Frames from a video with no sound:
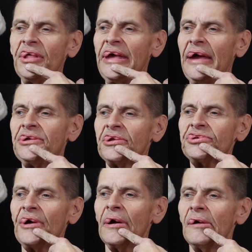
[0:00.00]
the
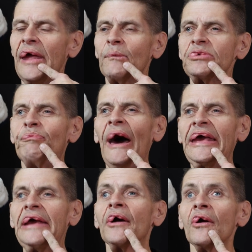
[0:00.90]
agents there, her name was
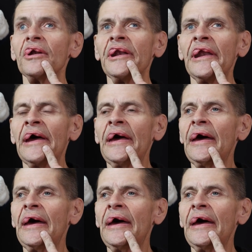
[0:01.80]
Peggy Curtin,